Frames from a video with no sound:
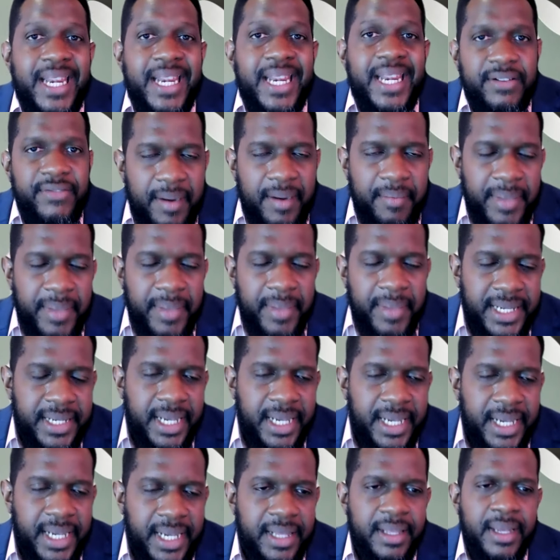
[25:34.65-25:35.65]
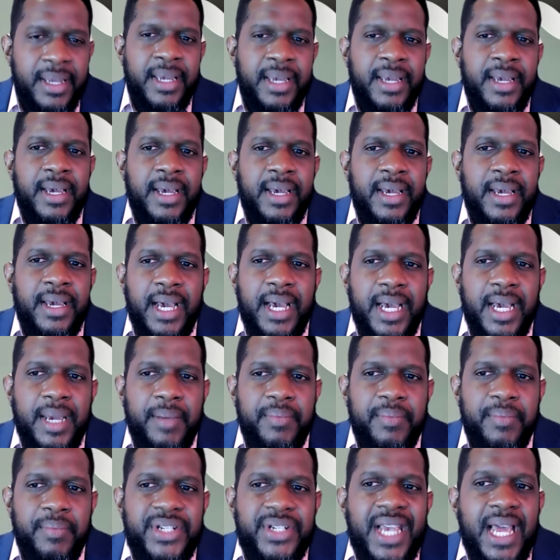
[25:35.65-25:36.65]
and environmental
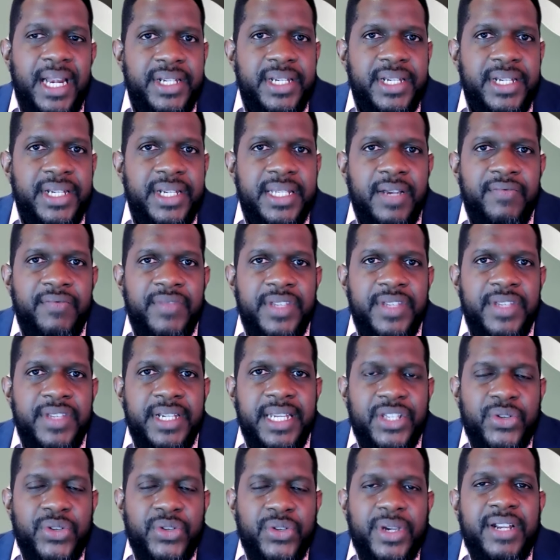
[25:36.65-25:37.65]
uh, challenges of the day.